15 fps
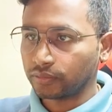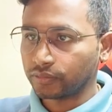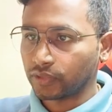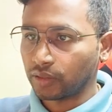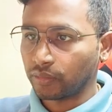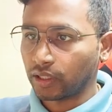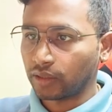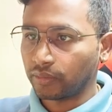
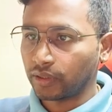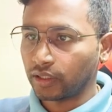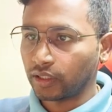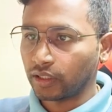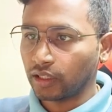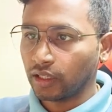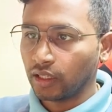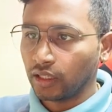department
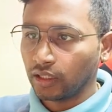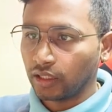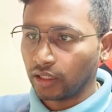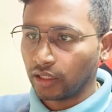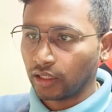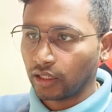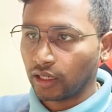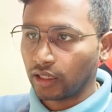10,
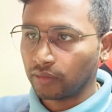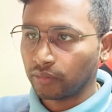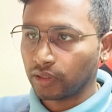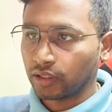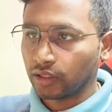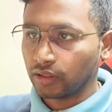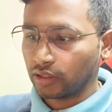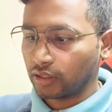King, Clark,
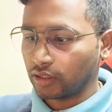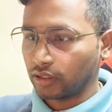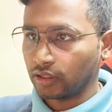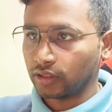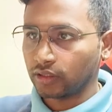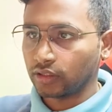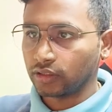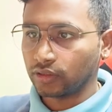Miller,
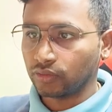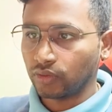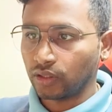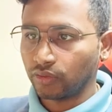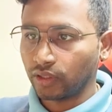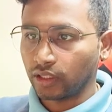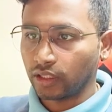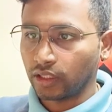and this is
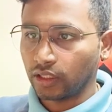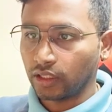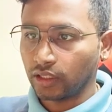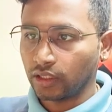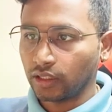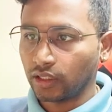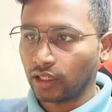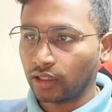what we are getting,
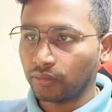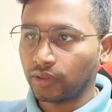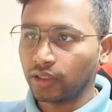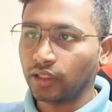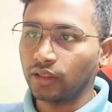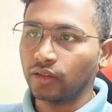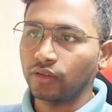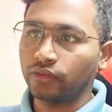King, Clark,
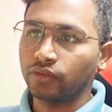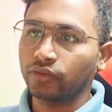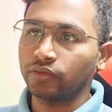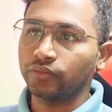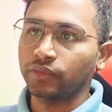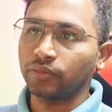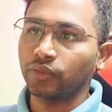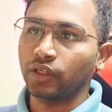Miller of
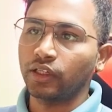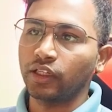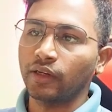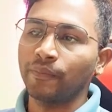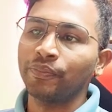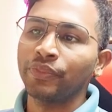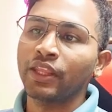employee 10.